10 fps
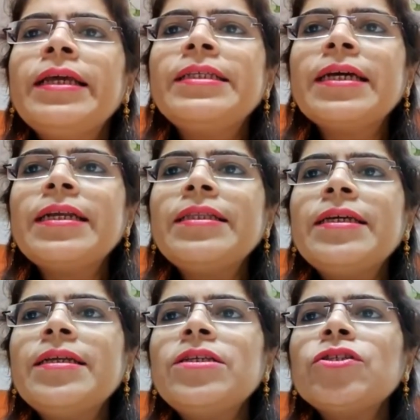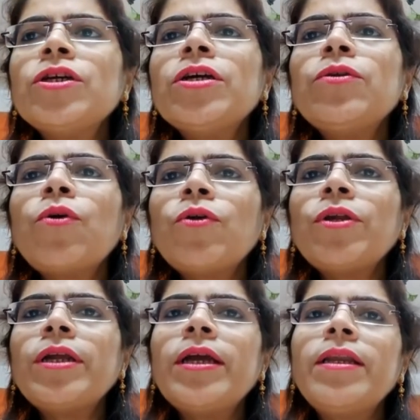Exactly, there is
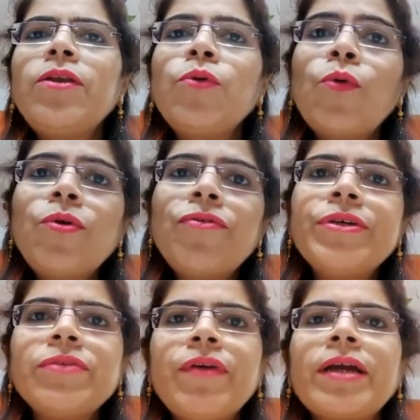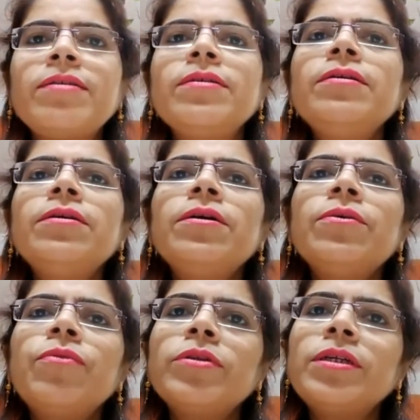not any known risk factor
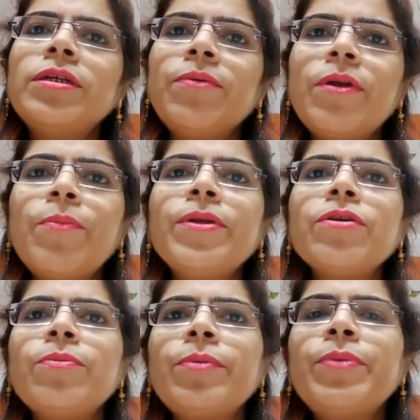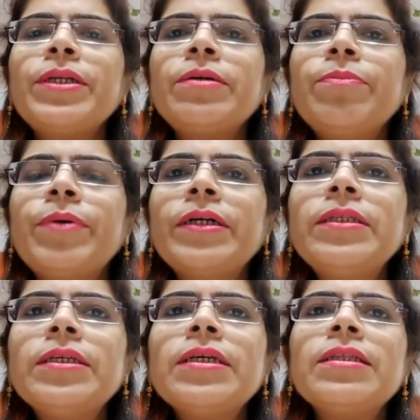for the development of the preterm
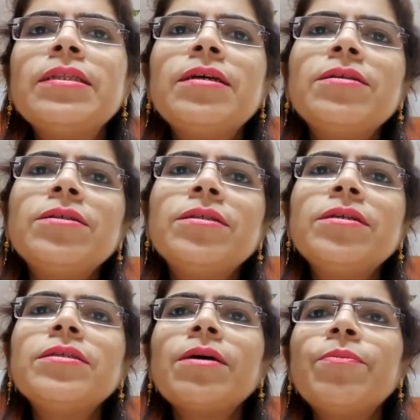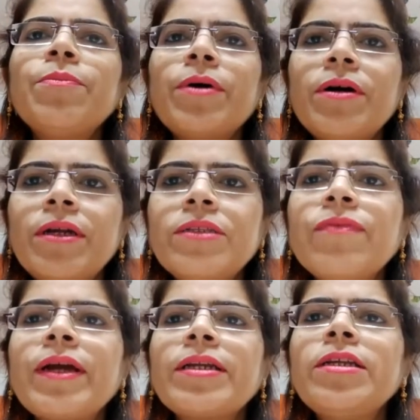birth. There are some risk
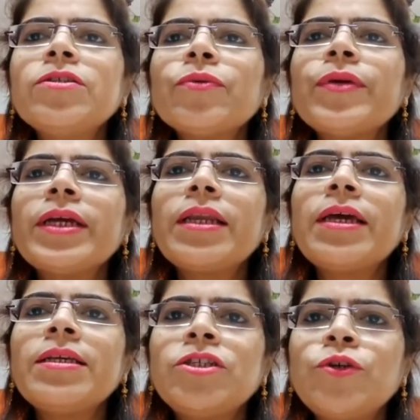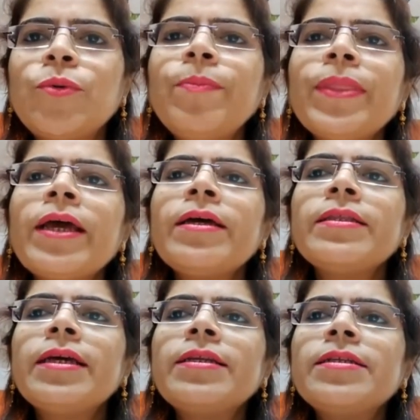factors we can assume.
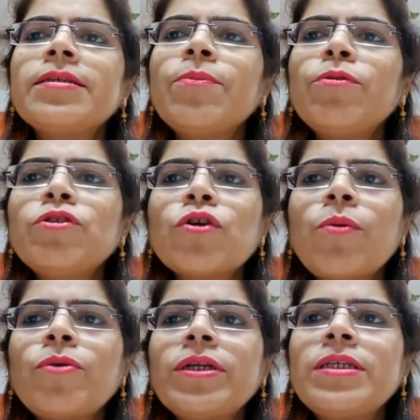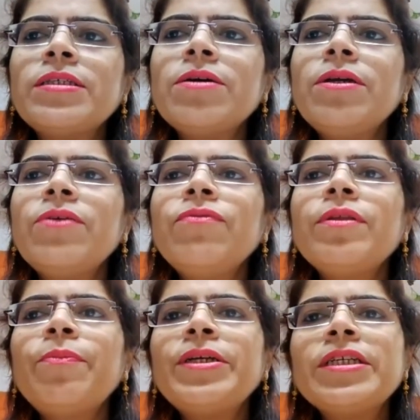That is, the most common is if
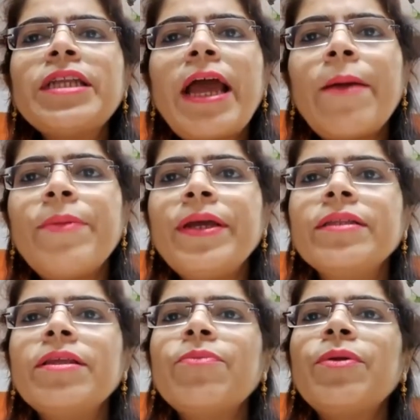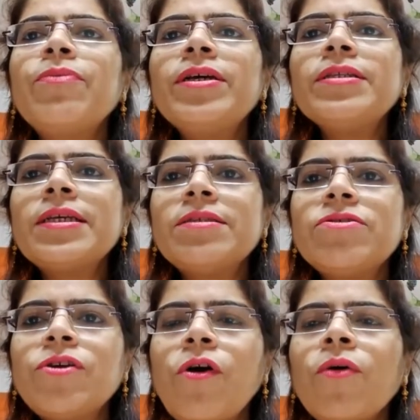the patient having the previous
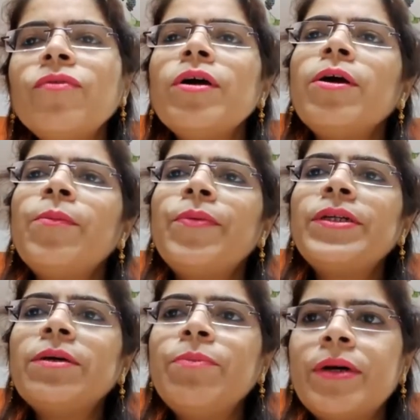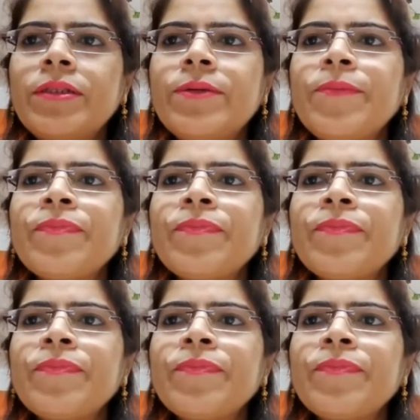history of preterm birth.